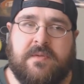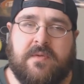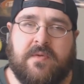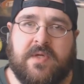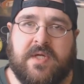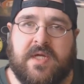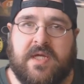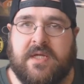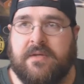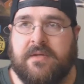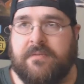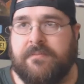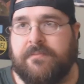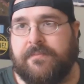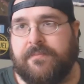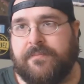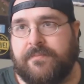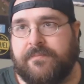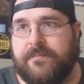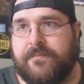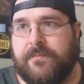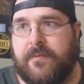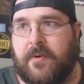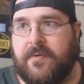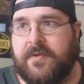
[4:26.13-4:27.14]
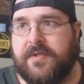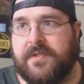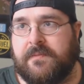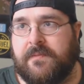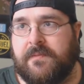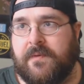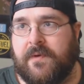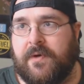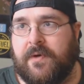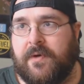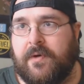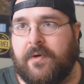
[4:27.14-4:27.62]
okay, first
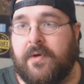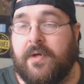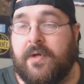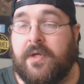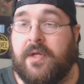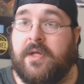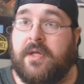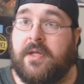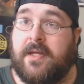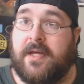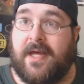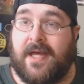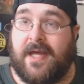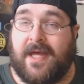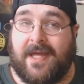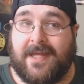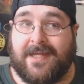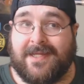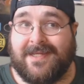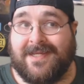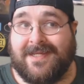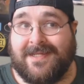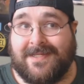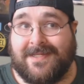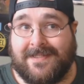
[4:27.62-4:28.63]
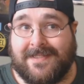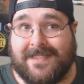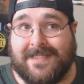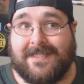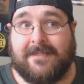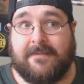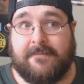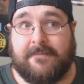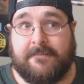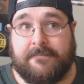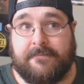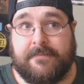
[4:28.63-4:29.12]
of all, I
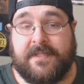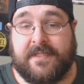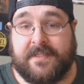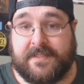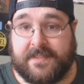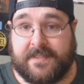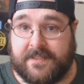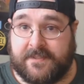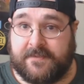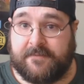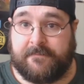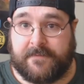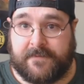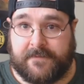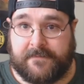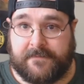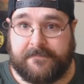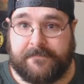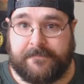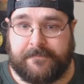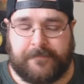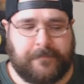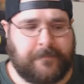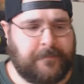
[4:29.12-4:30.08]
get the cinnamon.